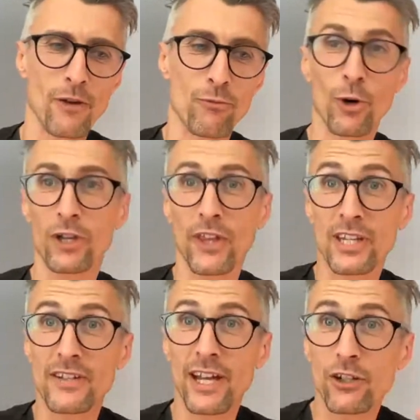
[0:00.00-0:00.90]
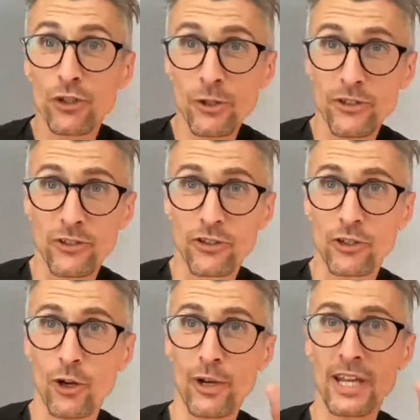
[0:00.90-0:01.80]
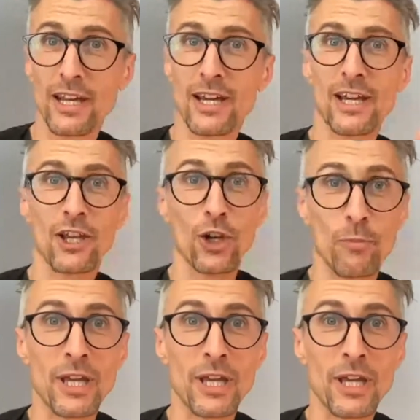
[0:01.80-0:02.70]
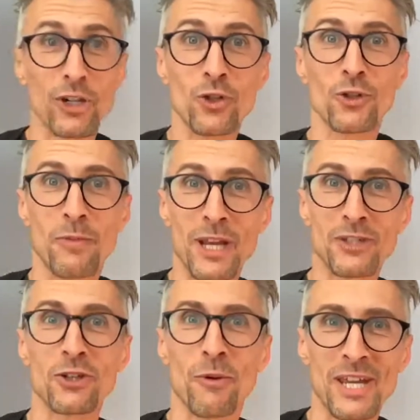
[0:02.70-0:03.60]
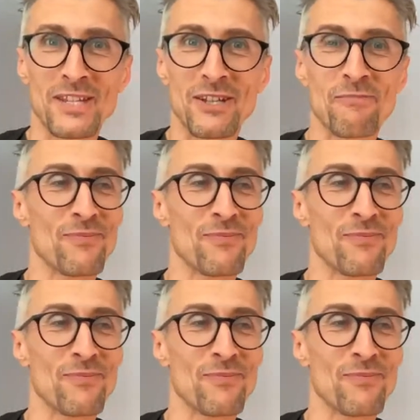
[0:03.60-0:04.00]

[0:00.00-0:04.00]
work that designer do is slowly, being reduced, being squeezed.